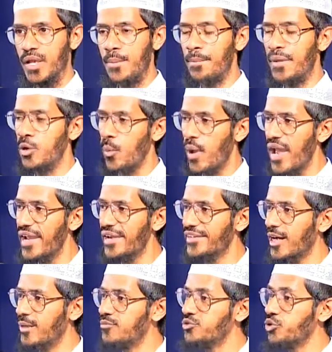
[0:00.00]
But where it
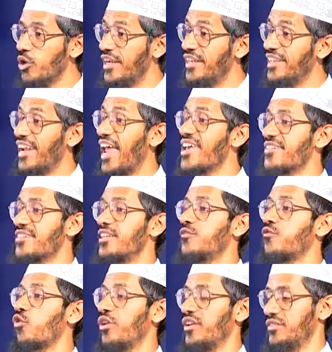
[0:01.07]
comes to international
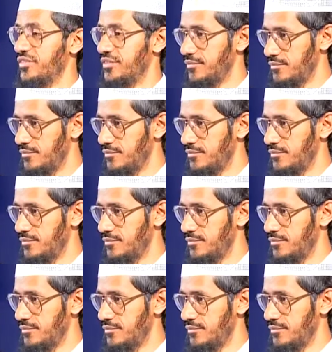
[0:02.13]
influence,